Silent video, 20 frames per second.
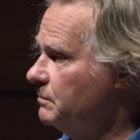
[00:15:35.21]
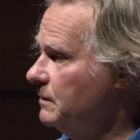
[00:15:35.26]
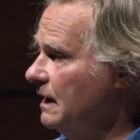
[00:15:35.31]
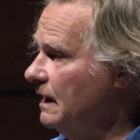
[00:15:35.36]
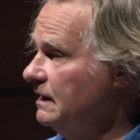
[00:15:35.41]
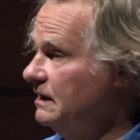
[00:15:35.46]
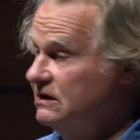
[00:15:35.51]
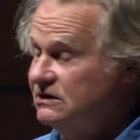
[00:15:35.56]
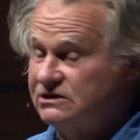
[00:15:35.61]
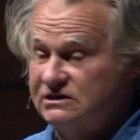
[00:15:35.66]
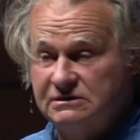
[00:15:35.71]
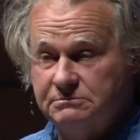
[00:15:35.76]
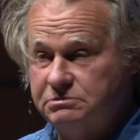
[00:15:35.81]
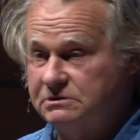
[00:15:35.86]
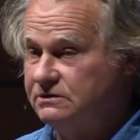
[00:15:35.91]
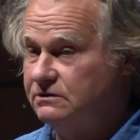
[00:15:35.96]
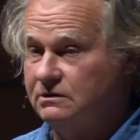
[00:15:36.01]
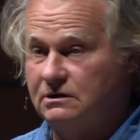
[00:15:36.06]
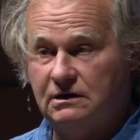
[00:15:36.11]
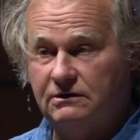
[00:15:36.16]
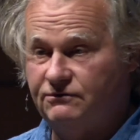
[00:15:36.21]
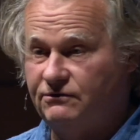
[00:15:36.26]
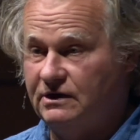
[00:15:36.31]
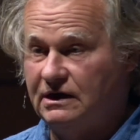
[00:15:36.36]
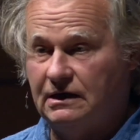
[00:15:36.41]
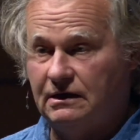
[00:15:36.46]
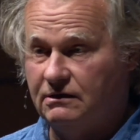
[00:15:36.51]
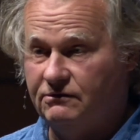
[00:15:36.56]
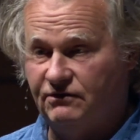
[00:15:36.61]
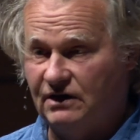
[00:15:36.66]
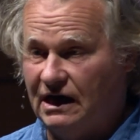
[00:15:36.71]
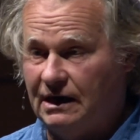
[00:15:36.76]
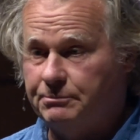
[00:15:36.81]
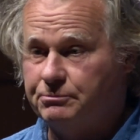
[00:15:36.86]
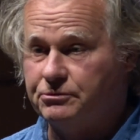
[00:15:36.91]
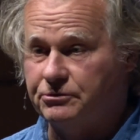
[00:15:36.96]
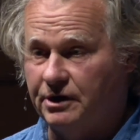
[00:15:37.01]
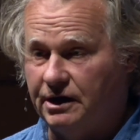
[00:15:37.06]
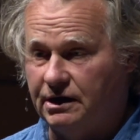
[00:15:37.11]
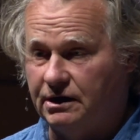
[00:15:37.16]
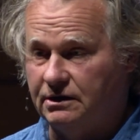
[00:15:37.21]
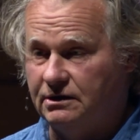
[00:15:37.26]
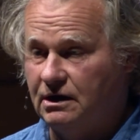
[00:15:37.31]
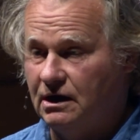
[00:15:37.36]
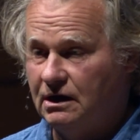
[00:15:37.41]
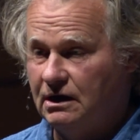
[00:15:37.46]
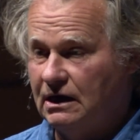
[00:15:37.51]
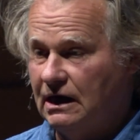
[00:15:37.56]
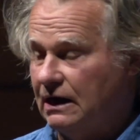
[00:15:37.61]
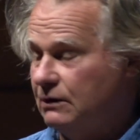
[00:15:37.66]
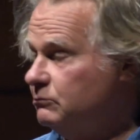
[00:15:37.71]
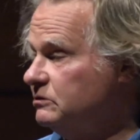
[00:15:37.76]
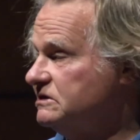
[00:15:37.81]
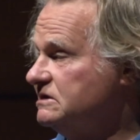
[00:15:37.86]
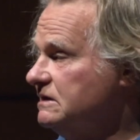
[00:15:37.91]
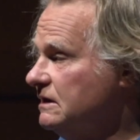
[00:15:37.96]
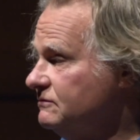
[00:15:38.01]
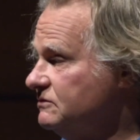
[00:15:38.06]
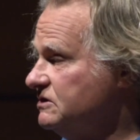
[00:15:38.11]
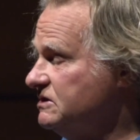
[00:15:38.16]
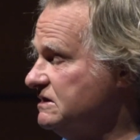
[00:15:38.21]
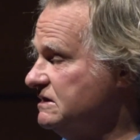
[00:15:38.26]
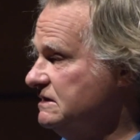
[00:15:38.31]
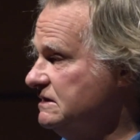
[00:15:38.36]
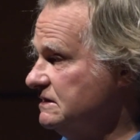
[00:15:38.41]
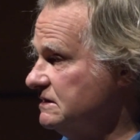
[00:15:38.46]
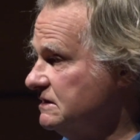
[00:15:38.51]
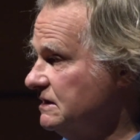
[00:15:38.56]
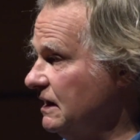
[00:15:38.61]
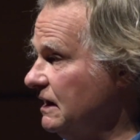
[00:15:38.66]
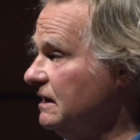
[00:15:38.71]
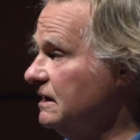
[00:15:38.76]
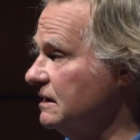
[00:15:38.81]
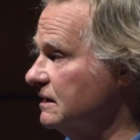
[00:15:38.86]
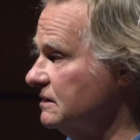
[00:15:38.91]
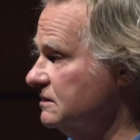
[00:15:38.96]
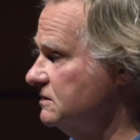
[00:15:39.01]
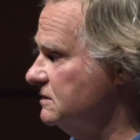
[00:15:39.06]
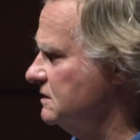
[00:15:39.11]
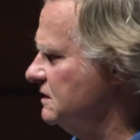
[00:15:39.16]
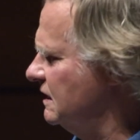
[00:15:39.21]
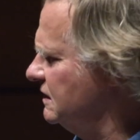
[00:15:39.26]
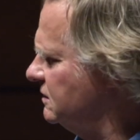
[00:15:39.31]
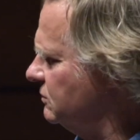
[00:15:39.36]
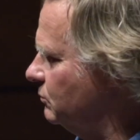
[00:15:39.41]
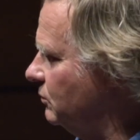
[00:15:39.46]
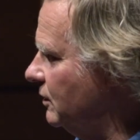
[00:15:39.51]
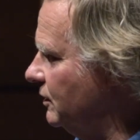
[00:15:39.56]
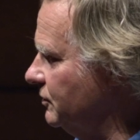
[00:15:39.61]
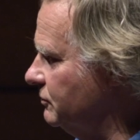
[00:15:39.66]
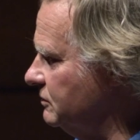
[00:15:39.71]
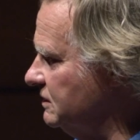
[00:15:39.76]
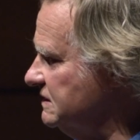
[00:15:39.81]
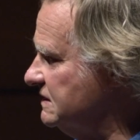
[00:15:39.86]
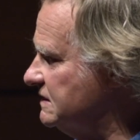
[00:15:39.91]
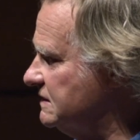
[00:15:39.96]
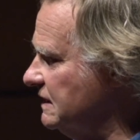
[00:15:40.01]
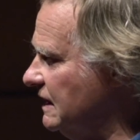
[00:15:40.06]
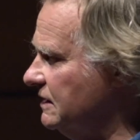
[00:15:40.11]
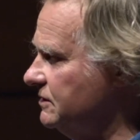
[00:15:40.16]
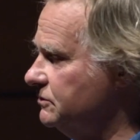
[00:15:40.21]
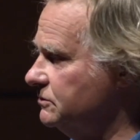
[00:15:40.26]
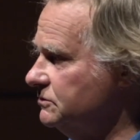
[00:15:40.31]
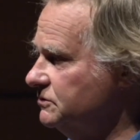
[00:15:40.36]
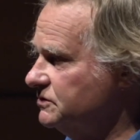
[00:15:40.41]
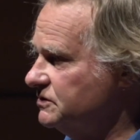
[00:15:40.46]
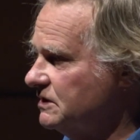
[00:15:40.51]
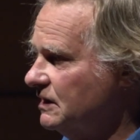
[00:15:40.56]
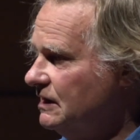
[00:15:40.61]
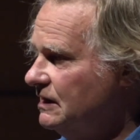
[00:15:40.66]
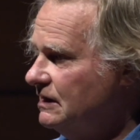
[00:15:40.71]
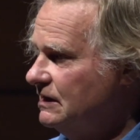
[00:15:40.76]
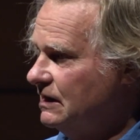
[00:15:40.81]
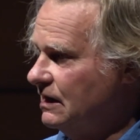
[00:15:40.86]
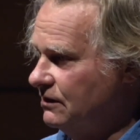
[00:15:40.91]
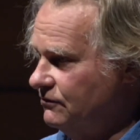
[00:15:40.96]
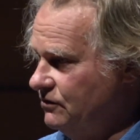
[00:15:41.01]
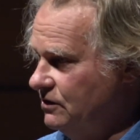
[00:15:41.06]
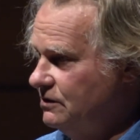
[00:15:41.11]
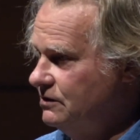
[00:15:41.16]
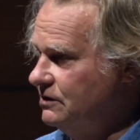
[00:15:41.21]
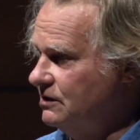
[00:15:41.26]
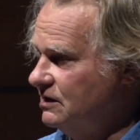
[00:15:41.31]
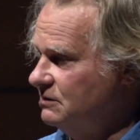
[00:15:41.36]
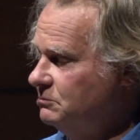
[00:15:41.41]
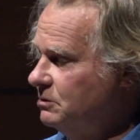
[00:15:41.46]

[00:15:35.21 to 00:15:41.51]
and he simply evaporated and was never seen again, like the wandering sadhus of India.